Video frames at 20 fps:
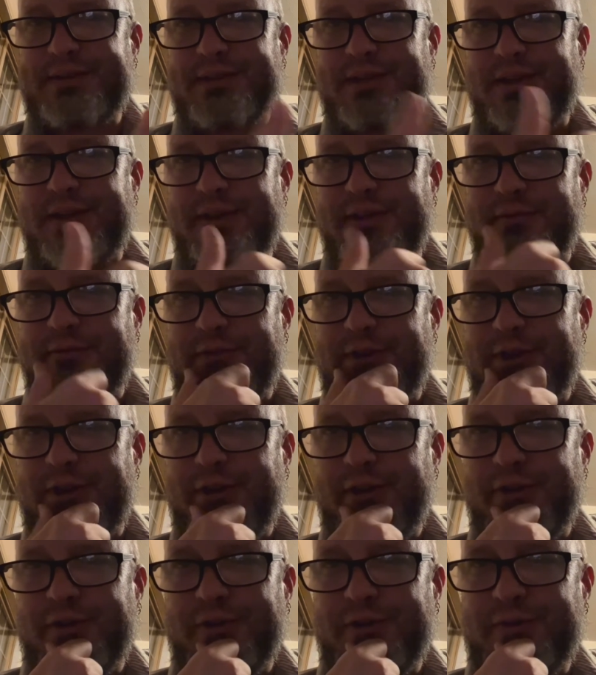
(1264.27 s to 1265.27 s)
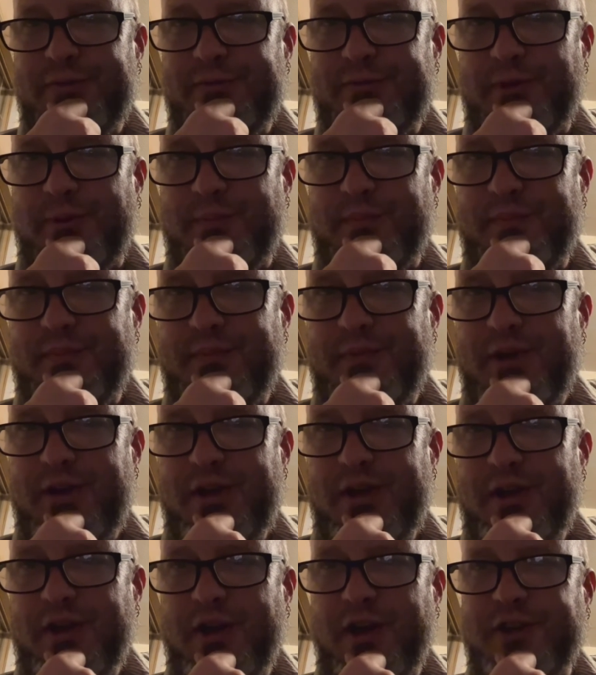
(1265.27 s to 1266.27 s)
in the video from
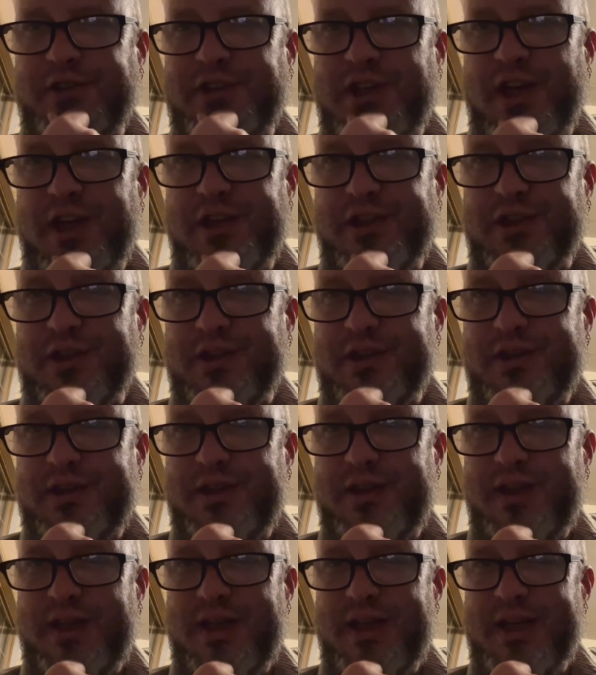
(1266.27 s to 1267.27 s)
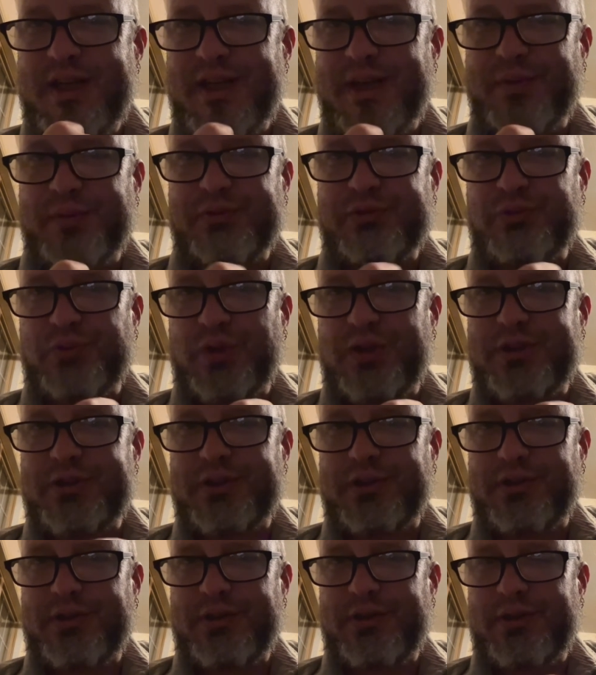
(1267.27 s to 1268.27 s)
Los Angeles that
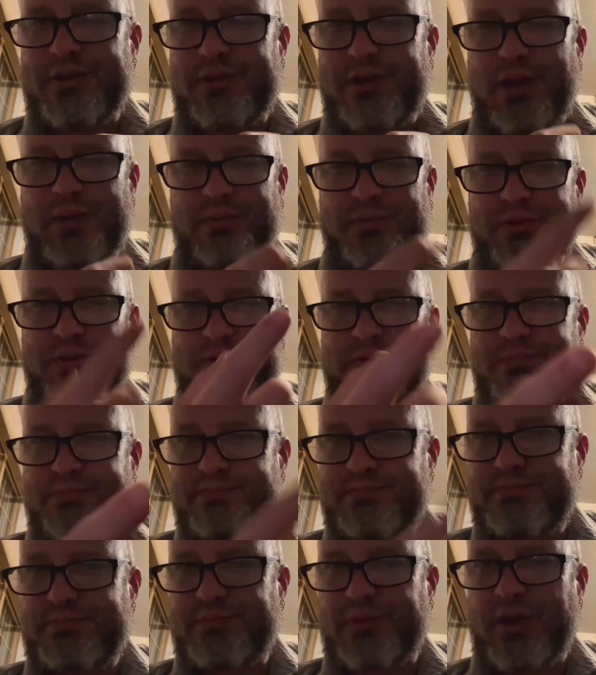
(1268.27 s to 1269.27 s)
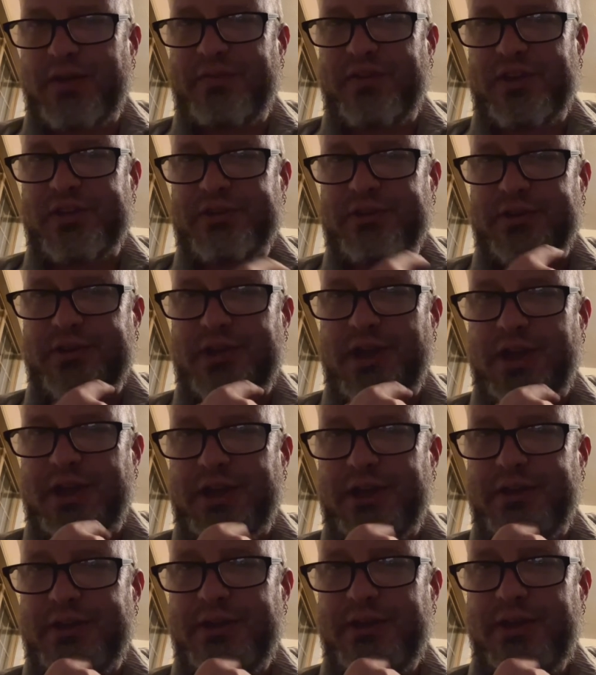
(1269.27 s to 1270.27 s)
was previously
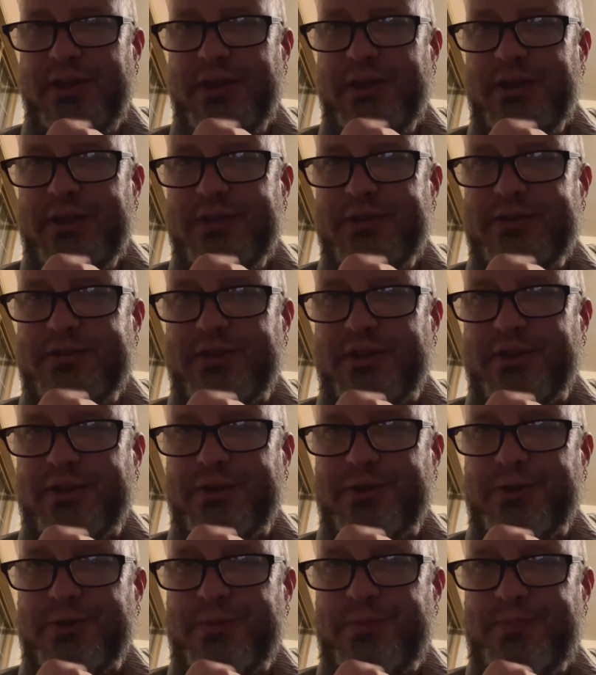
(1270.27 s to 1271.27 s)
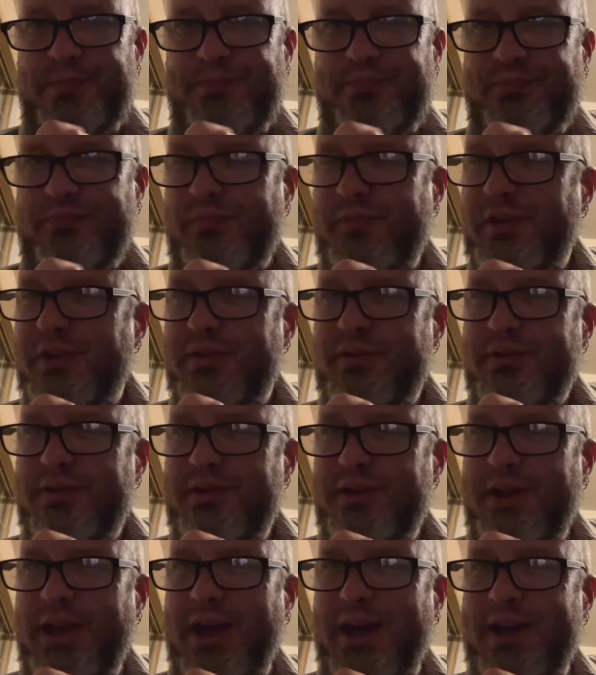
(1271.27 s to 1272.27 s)
taken. So
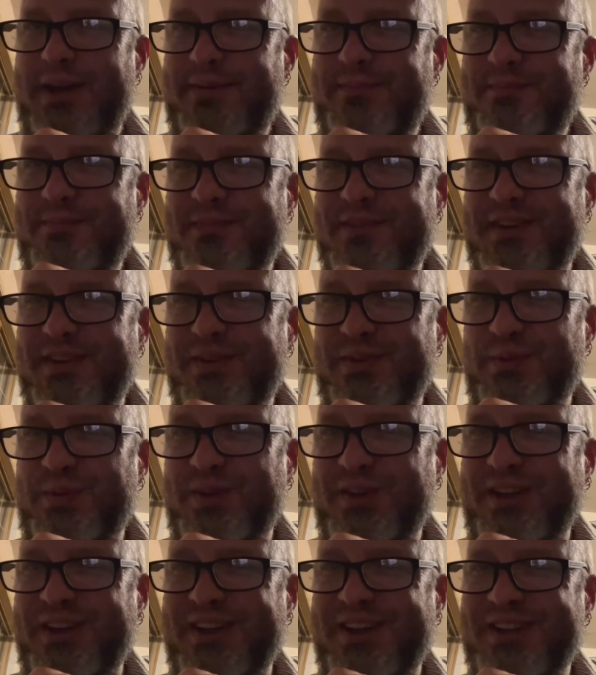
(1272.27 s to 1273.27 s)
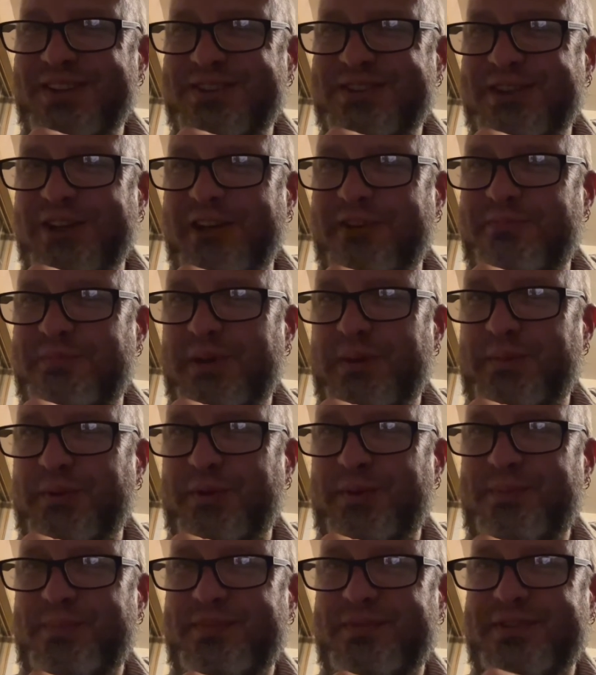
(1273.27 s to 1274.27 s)
yeah, really good stuff,
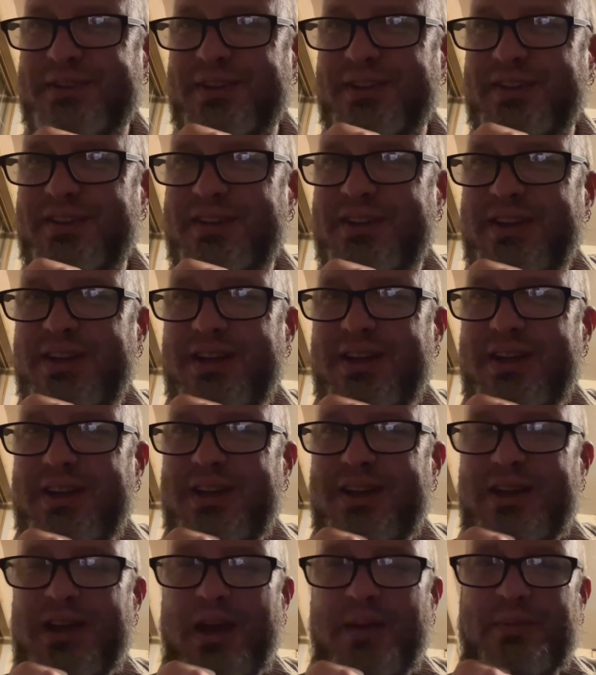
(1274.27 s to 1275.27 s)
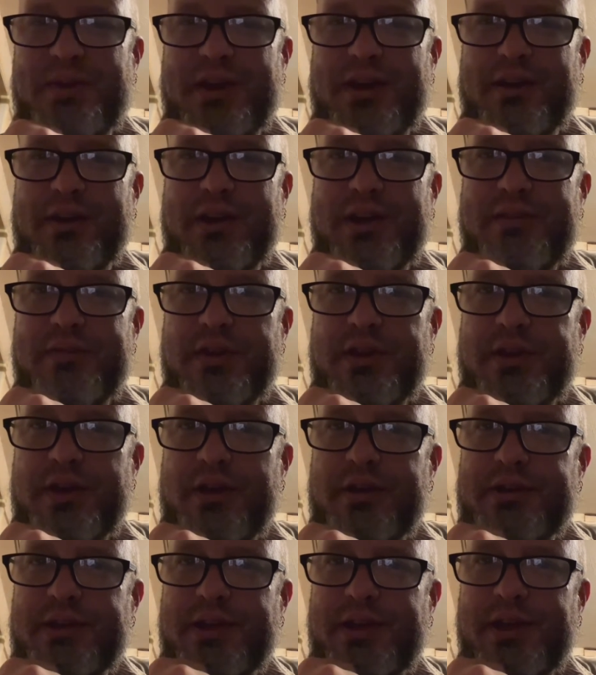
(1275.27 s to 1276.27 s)
people. So I'm gonna leave it there
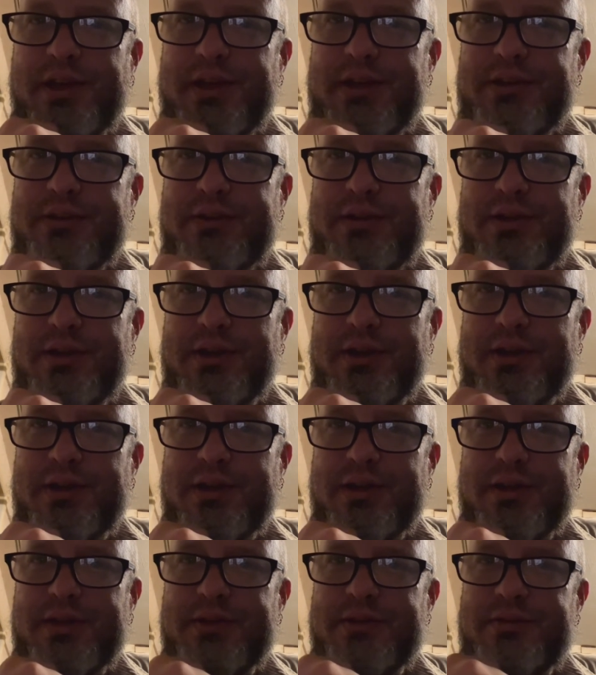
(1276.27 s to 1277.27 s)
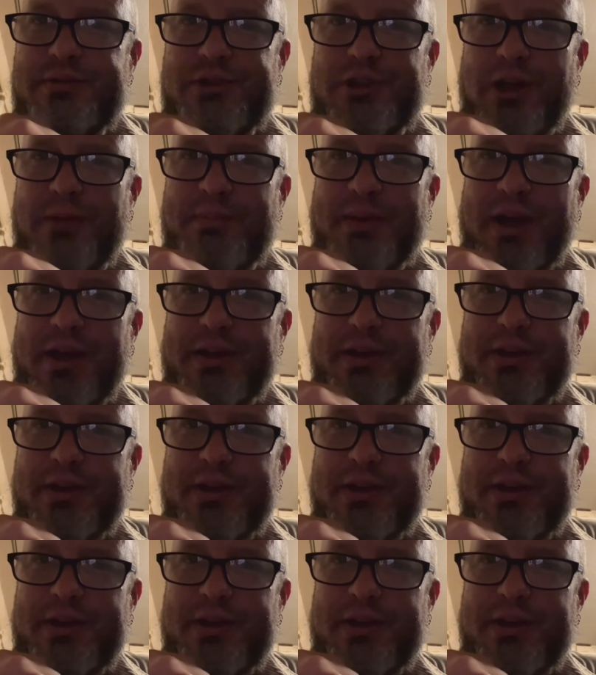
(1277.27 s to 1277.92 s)
tonight, jump out of